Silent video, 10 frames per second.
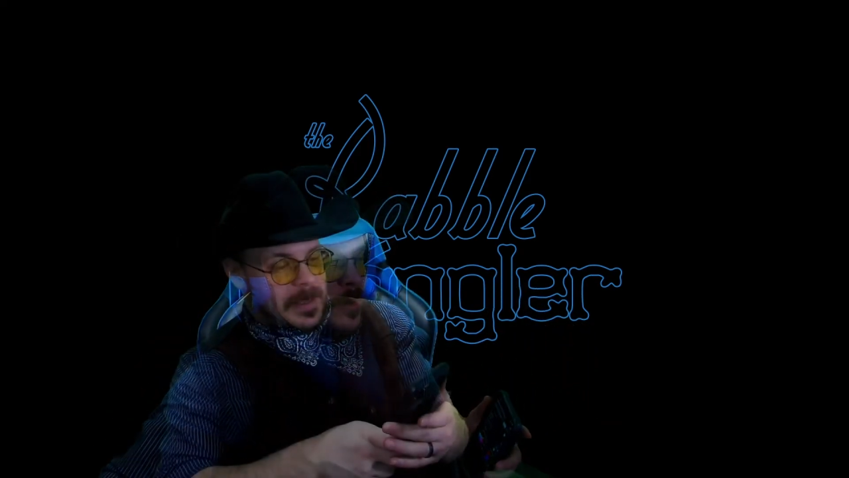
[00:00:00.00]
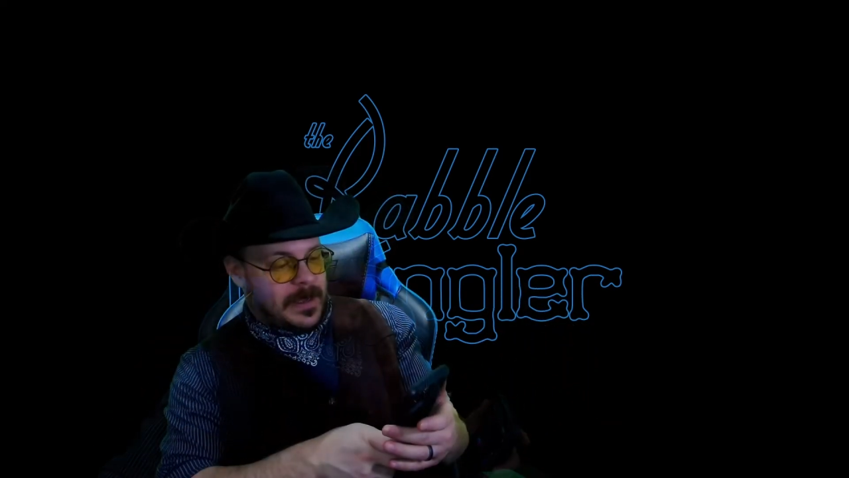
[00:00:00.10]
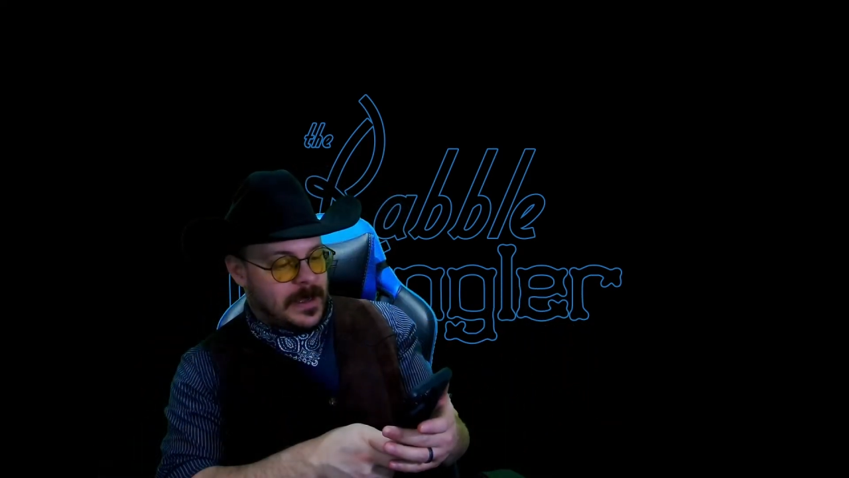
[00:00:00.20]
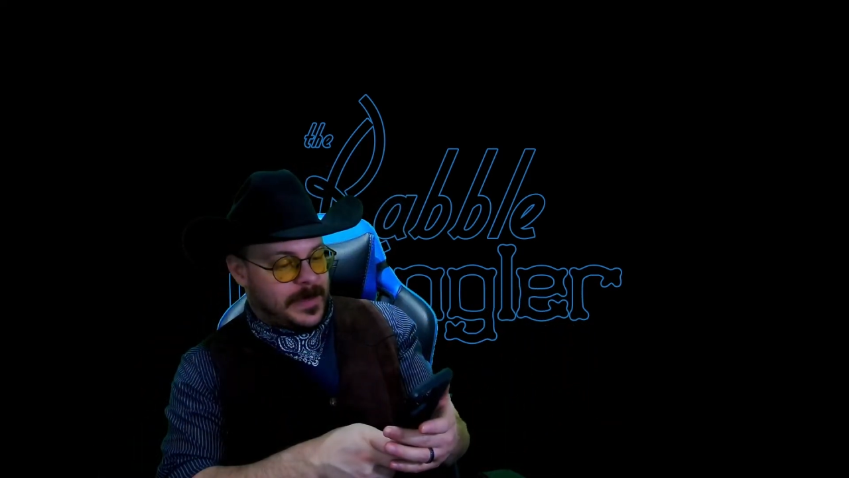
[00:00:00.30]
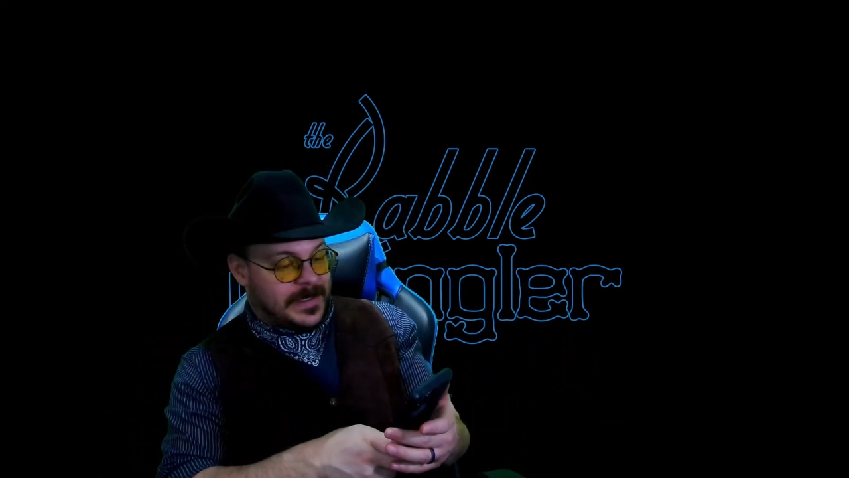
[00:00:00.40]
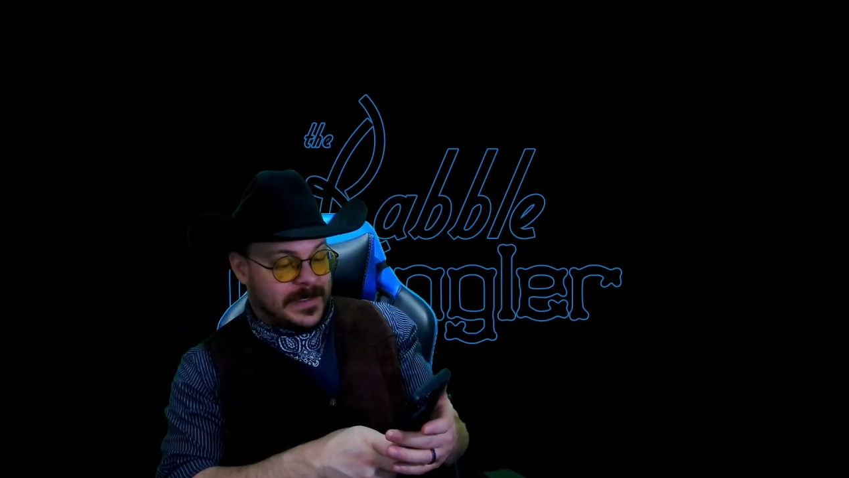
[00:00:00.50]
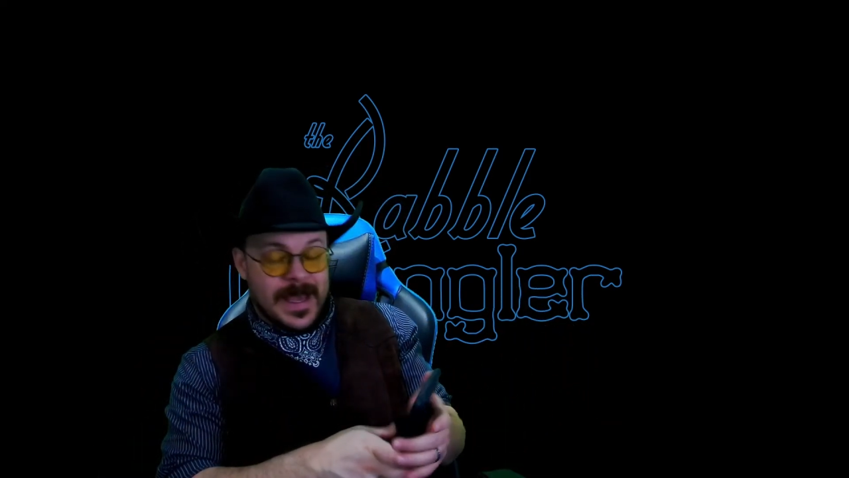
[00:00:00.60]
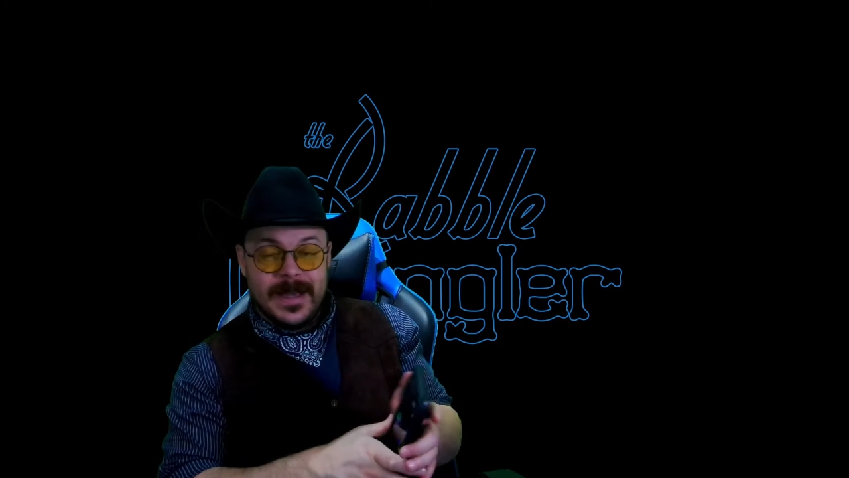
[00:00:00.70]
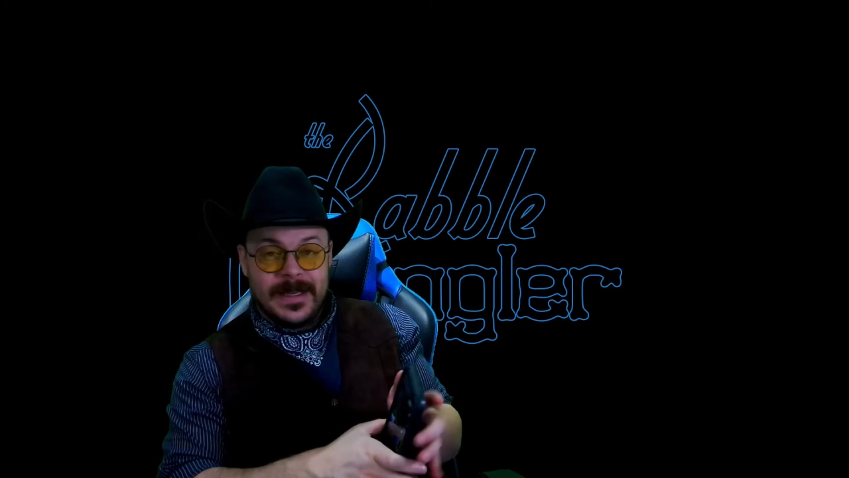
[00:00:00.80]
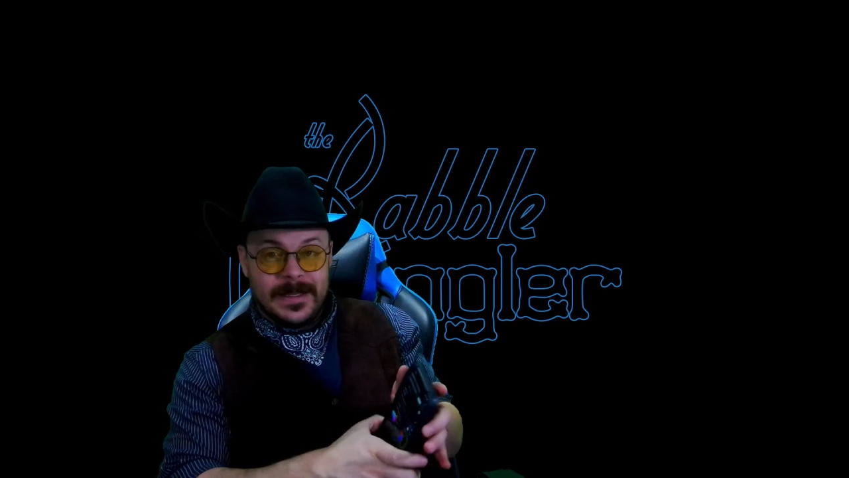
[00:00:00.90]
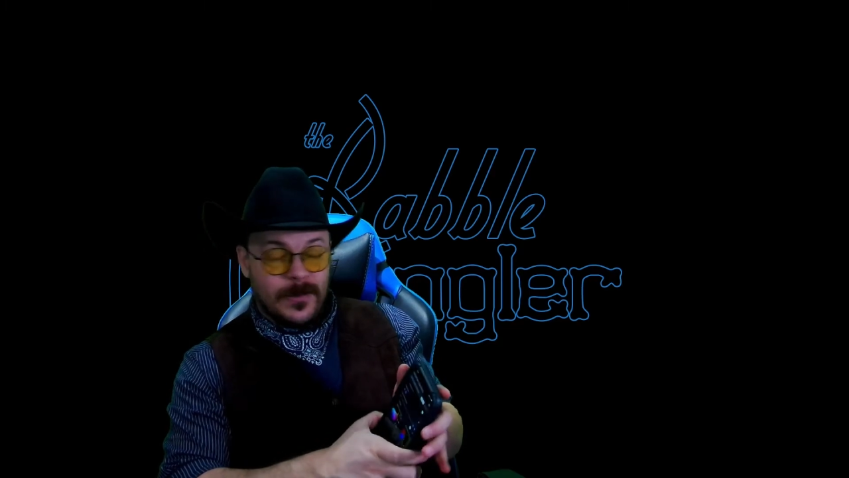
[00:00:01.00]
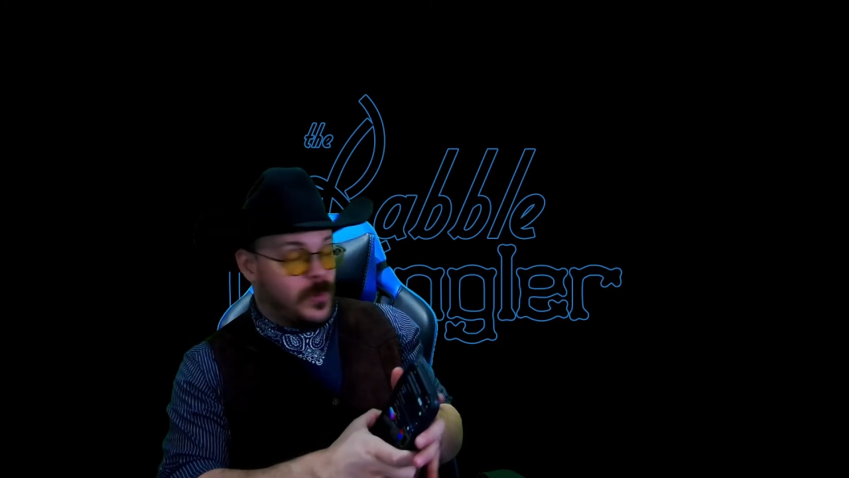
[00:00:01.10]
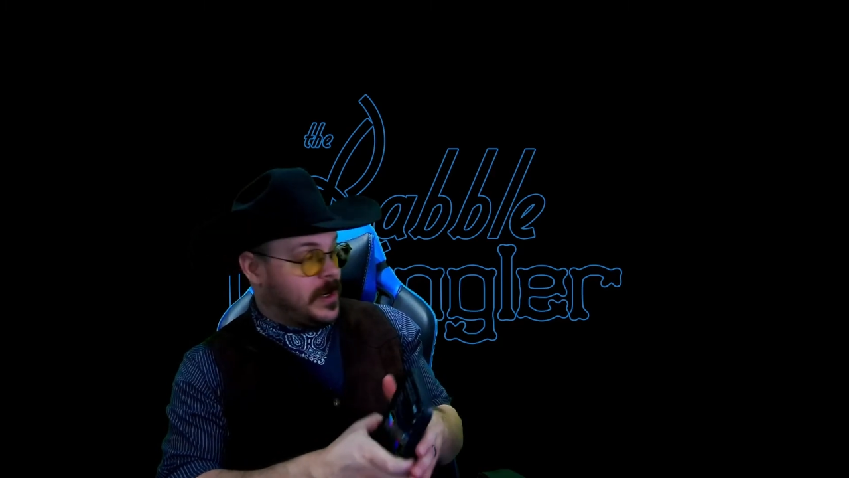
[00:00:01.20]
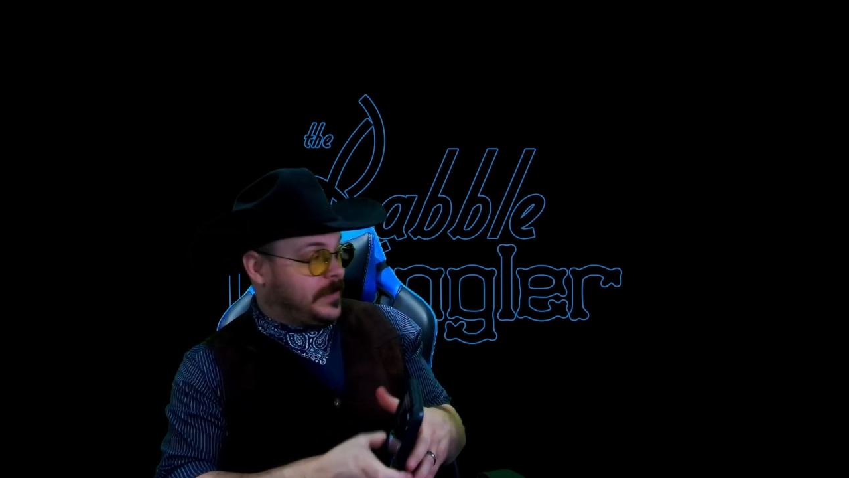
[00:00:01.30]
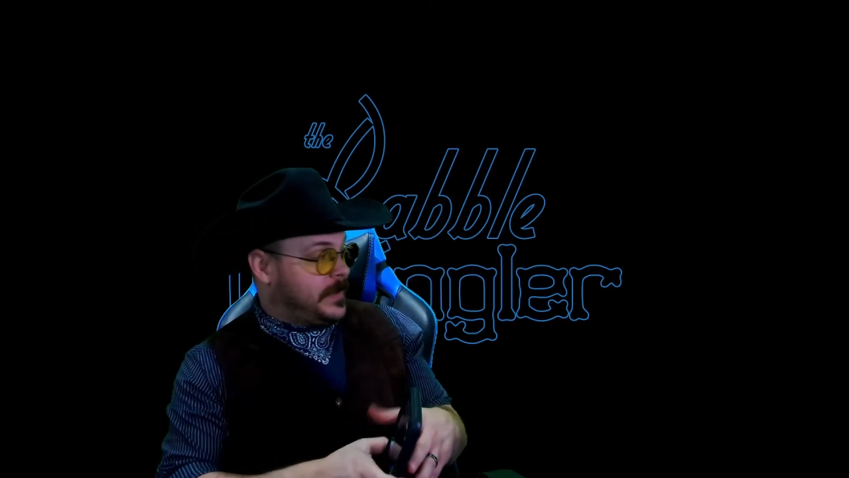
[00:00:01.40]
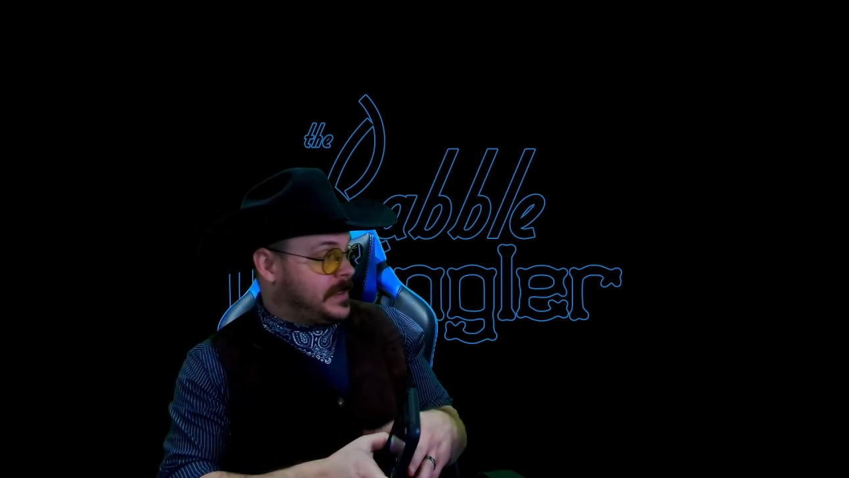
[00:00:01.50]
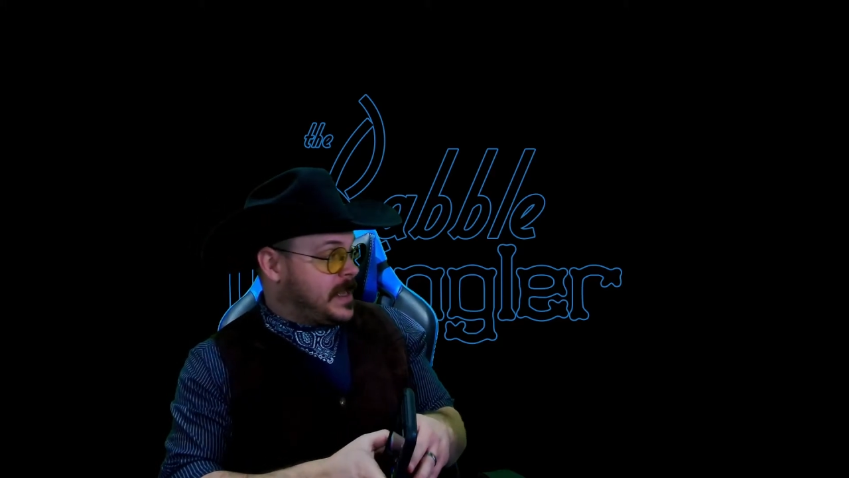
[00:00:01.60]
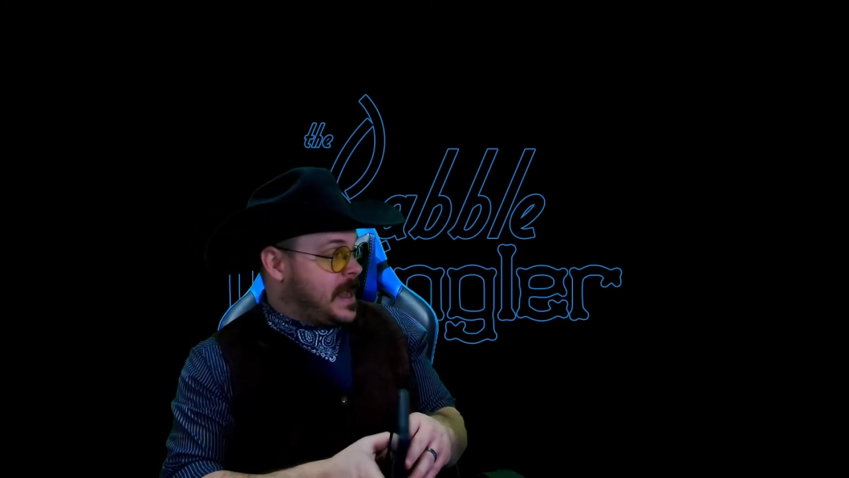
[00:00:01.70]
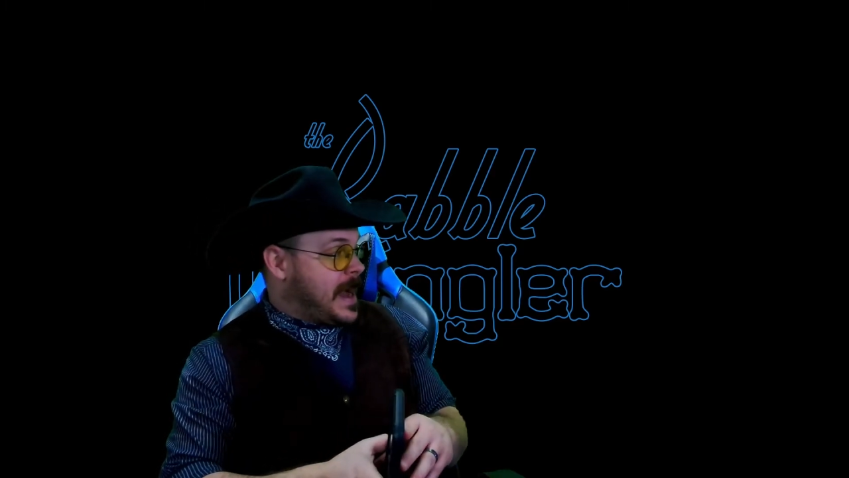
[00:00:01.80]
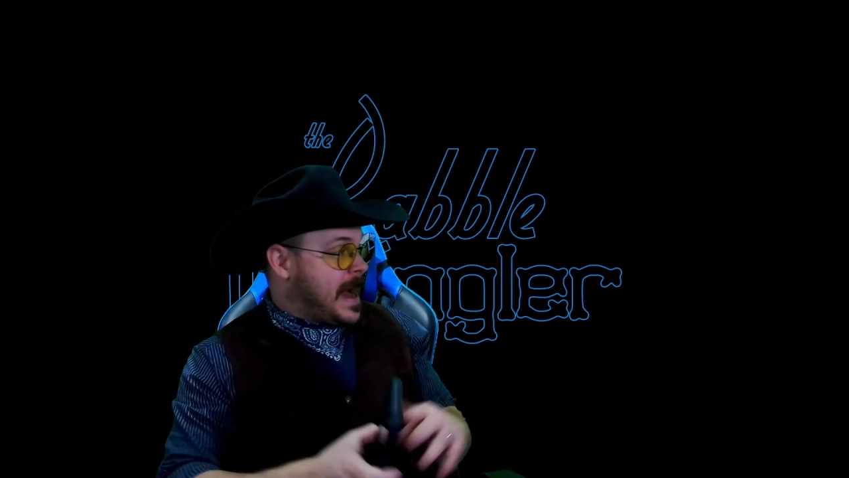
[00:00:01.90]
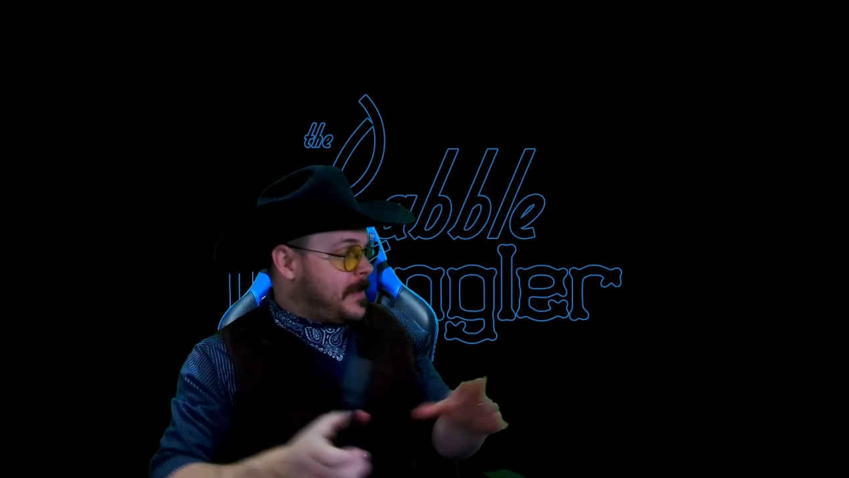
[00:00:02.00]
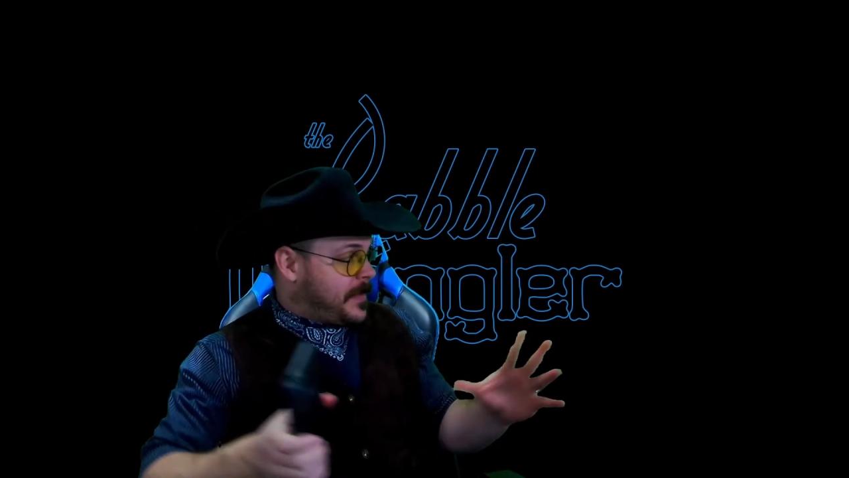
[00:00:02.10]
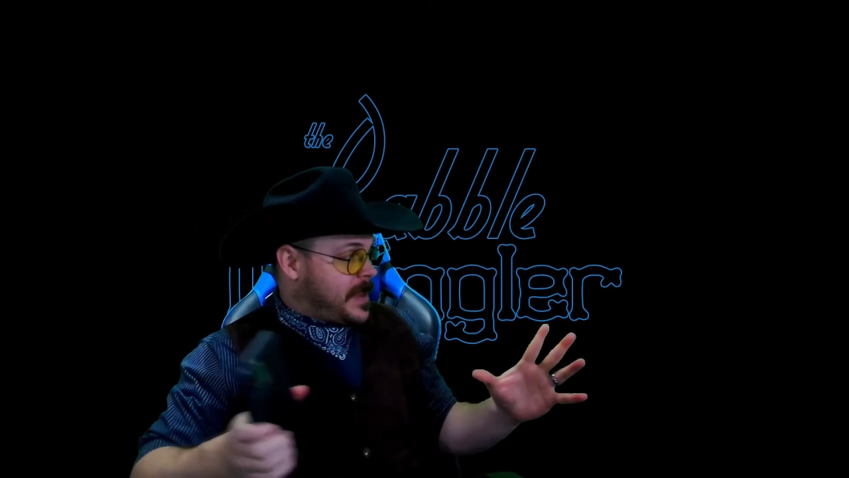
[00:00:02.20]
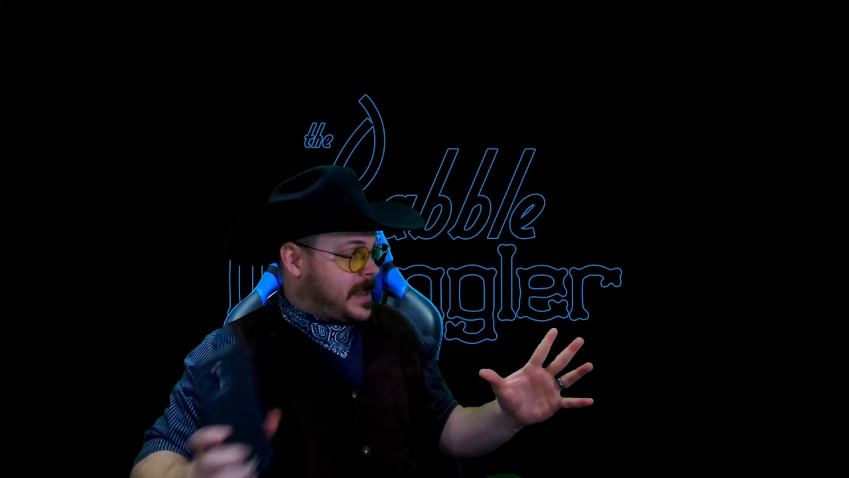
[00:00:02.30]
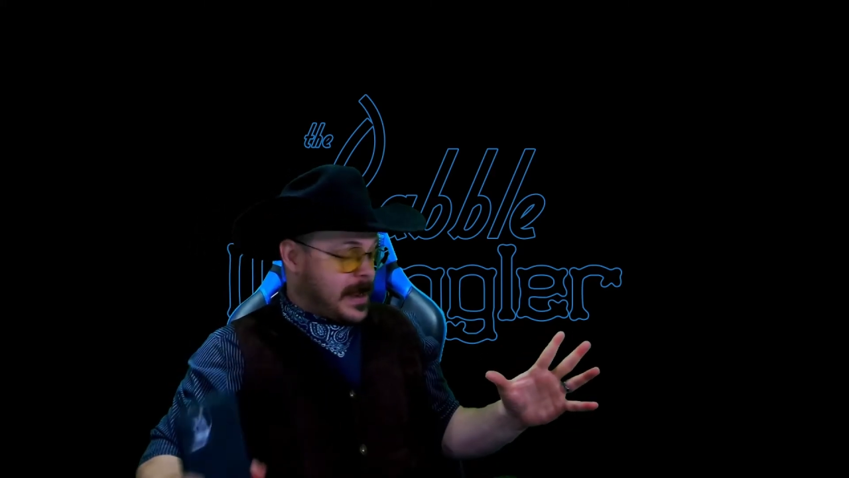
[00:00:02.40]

I'm excited to get to work on this. I'm thinking